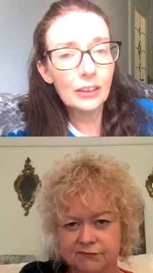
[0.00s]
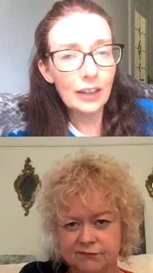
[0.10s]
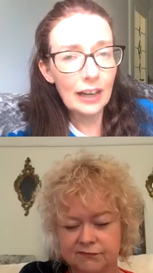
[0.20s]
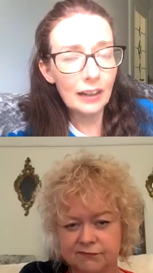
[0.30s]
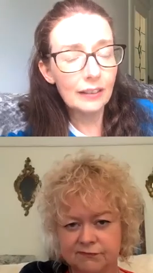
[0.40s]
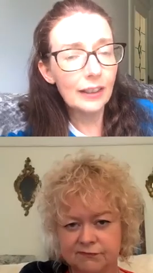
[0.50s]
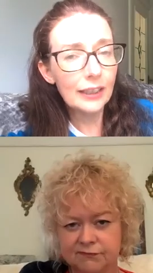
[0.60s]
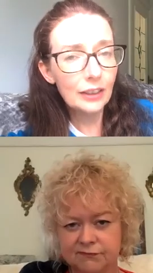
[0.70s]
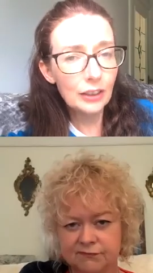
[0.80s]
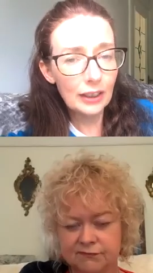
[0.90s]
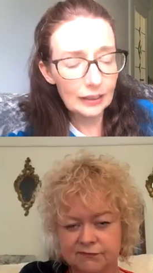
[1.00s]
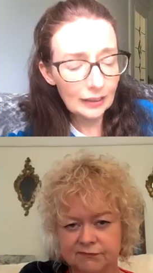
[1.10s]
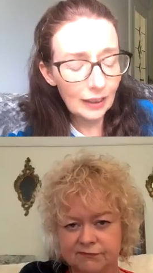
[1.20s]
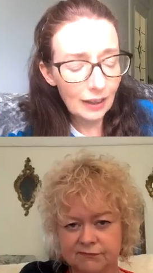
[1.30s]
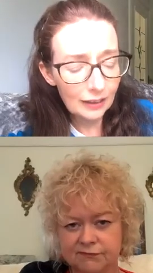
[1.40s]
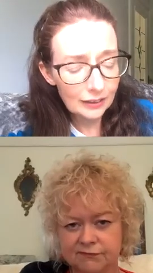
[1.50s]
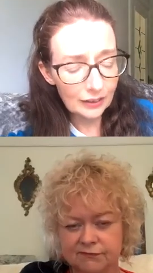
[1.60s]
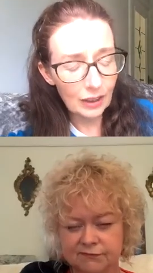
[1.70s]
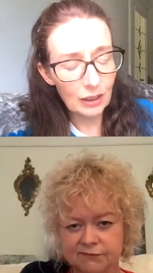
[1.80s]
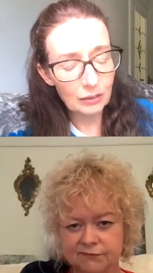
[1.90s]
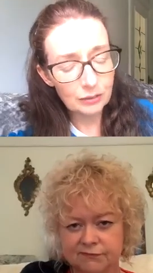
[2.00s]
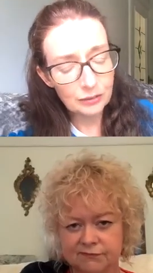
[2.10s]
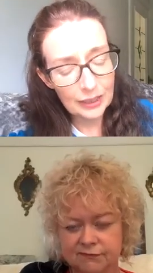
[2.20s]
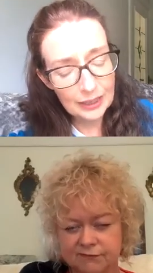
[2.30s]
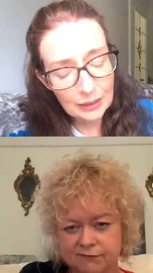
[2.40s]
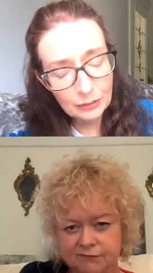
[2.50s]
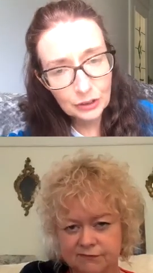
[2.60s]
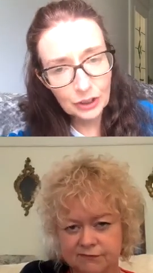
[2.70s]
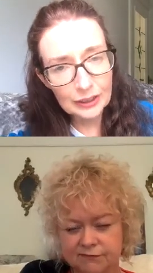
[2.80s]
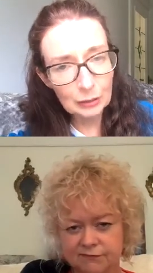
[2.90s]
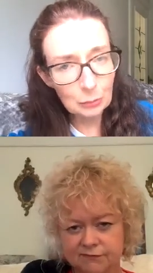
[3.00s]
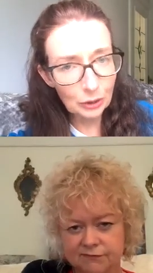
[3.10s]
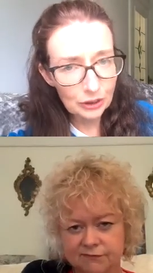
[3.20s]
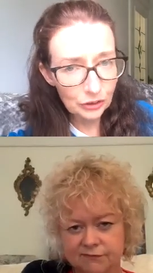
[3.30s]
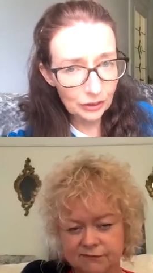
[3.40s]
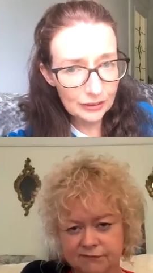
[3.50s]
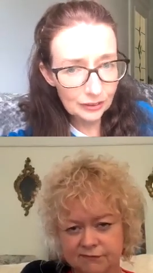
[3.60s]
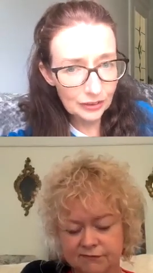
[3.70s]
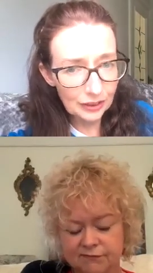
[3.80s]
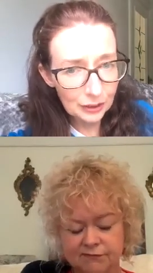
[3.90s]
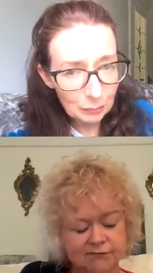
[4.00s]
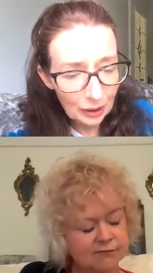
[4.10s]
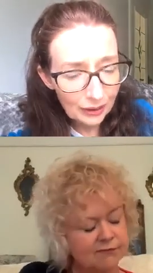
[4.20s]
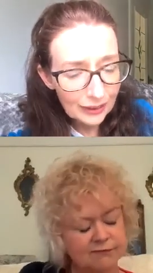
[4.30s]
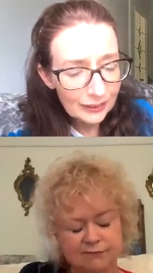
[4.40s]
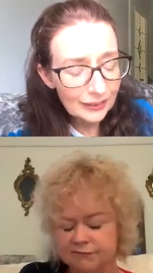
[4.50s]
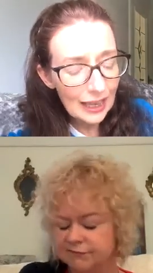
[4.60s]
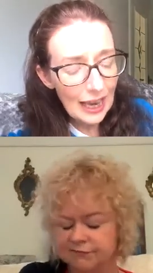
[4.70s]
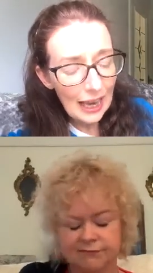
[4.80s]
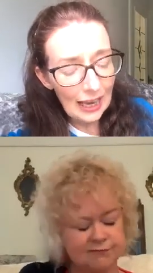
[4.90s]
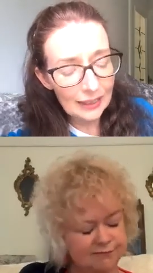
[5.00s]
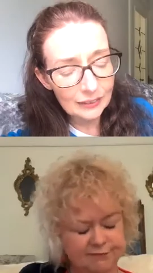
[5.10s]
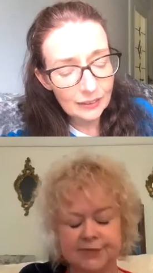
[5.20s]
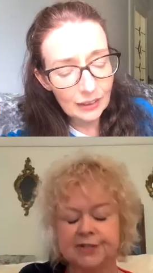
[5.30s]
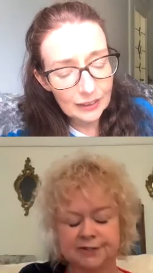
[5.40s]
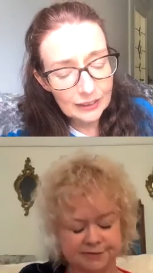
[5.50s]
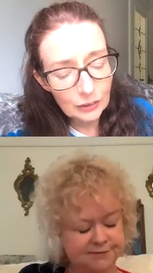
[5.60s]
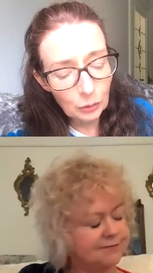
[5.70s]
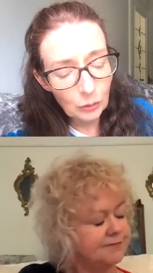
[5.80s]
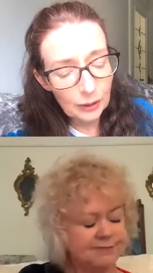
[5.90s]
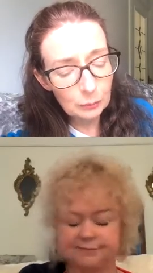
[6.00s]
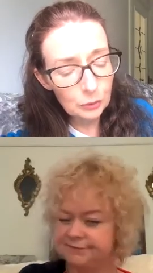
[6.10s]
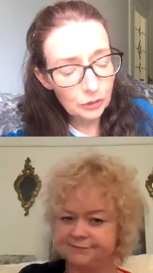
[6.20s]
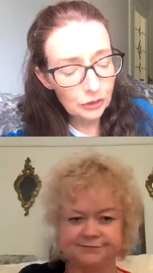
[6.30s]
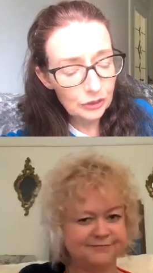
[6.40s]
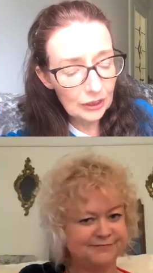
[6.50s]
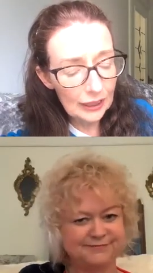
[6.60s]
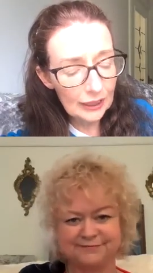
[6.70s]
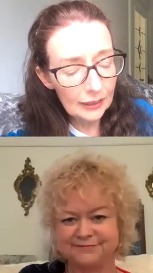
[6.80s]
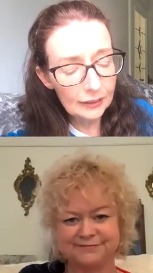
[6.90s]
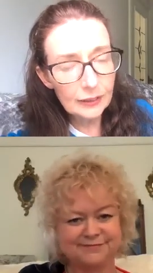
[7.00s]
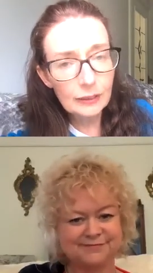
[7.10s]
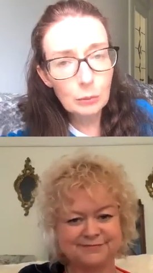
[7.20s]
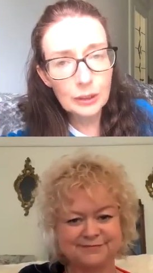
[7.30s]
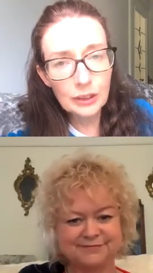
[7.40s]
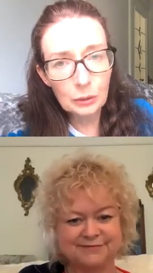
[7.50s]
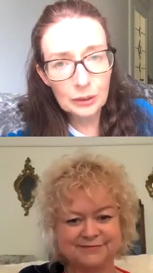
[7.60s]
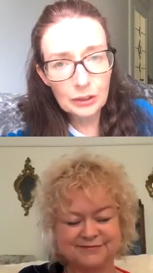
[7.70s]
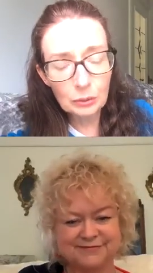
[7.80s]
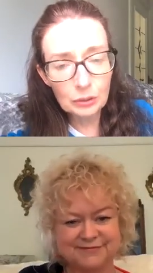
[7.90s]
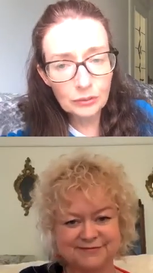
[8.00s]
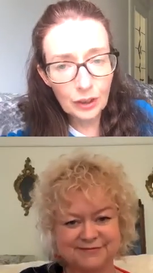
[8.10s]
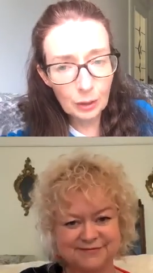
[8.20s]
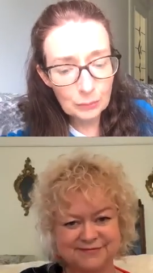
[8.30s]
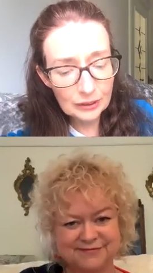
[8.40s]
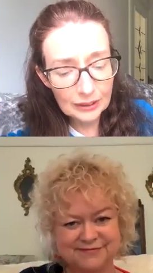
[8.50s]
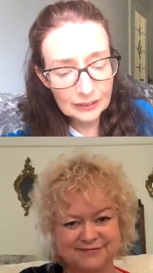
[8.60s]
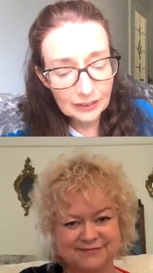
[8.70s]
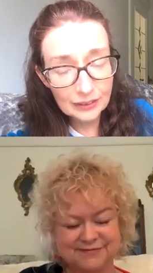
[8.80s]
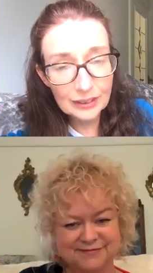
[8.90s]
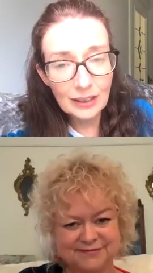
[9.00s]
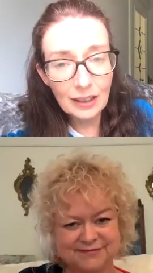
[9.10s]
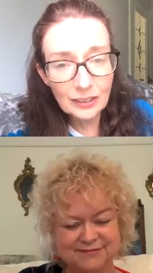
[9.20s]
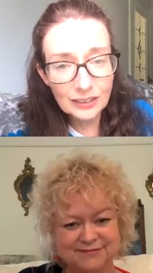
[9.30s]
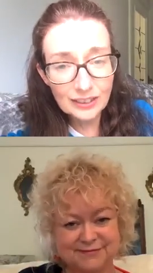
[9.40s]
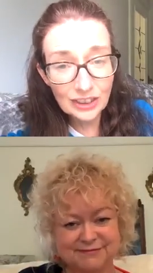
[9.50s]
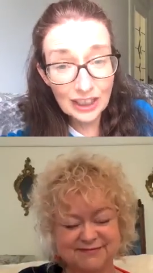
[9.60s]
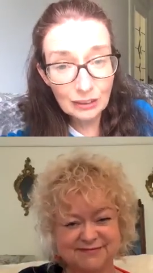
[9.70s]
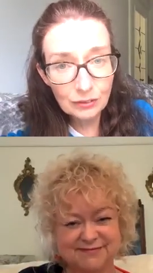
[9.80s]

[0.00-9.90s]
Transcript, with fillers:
Speaker 1: are a, a lot of uh, vaginal moisturizers on the market. And, uh, you know, I would just say when you go into a pharmacy, there's a lot on the shelf,